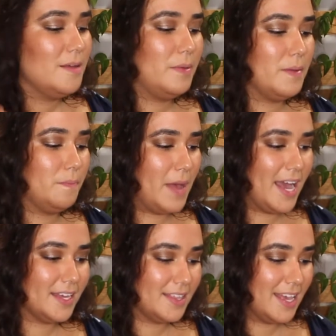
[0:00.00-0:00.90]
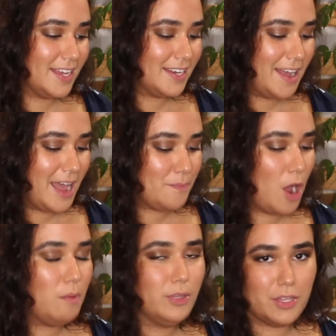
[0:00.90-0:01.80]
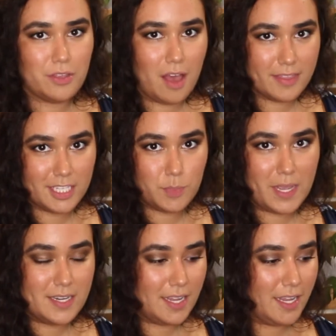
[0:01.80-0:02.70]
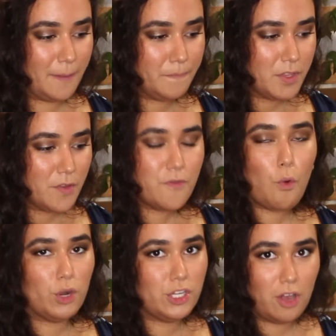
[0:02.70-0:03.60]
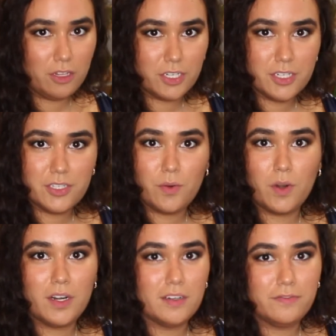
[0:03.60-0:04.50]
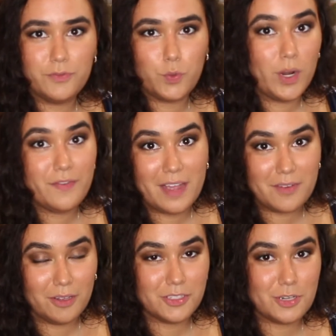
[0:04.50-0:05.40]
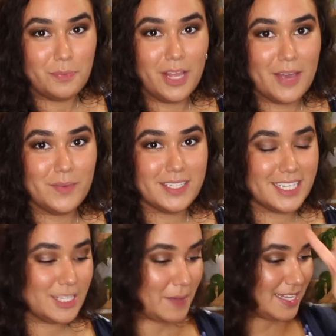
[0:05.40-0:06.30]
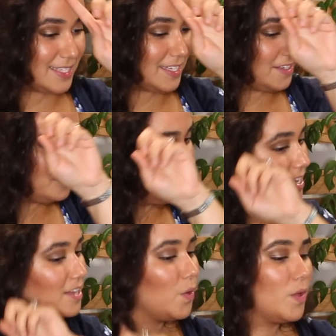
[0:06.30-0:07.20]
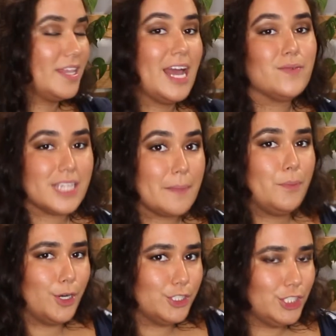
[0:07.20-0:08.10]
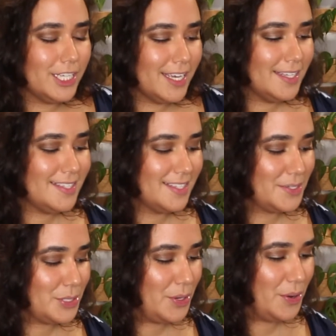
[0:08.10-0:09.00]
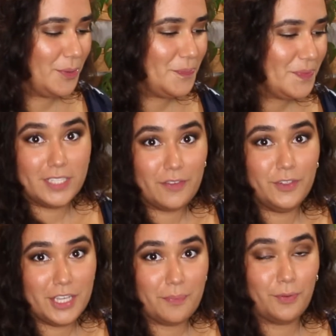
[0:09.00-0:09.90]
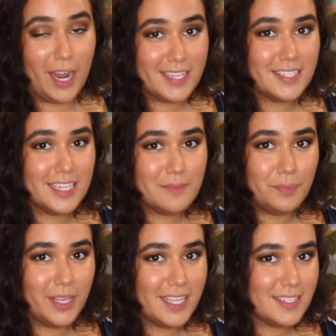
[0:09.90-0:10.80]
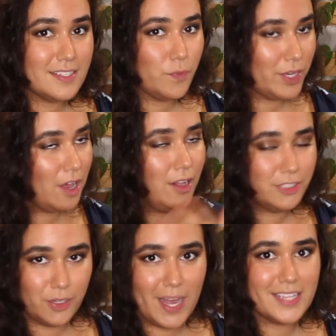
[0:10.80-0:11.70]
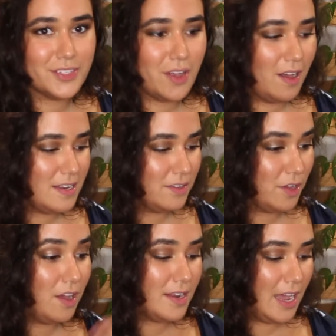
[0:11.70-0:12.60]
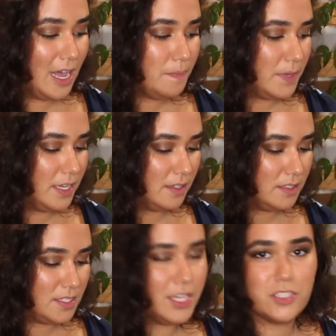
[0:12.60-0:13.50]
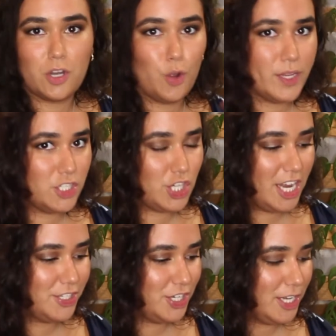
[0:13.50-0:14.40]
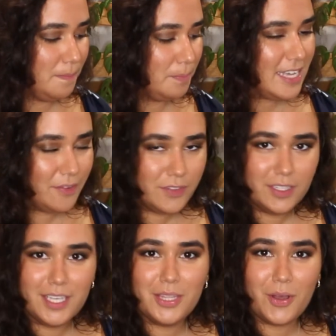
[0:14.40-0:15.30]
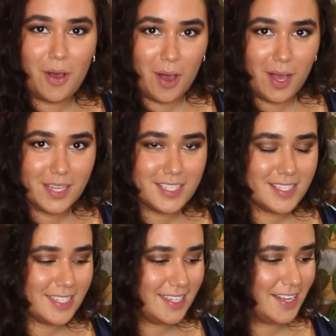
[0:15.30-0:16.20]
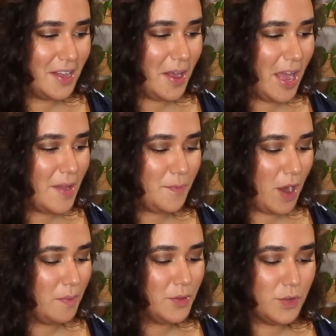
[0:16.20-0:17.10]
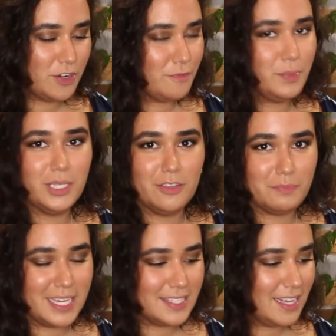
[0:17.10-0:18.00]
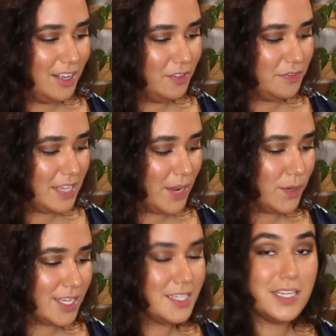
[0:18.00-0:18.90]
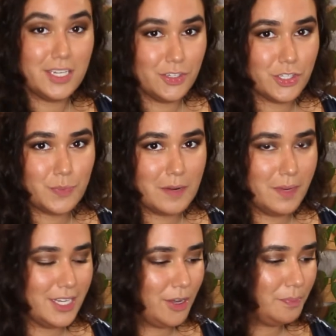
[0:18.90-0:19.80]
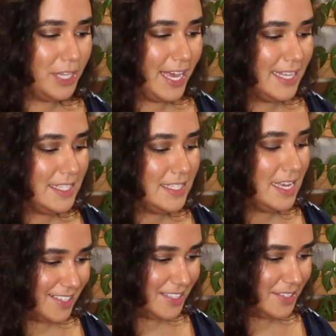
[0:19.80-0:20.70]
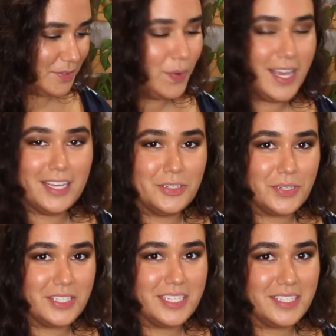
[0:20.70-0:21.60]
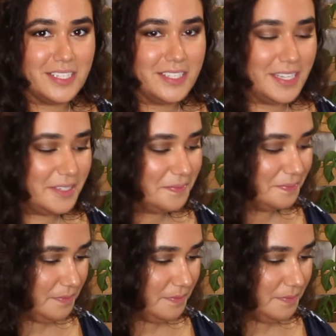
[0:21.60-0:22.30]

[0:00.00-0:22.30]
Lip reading: But back then, I probably thought that spending $40 or $25 on a plant was expensive, or that I was like pushing it. So definitely the pricing in plants, we all know, has gone up, and things are always changing. Definitely the cost, I probably wouldn't have believed myself that I would continue to spend money on plants. It's quite interesting to see.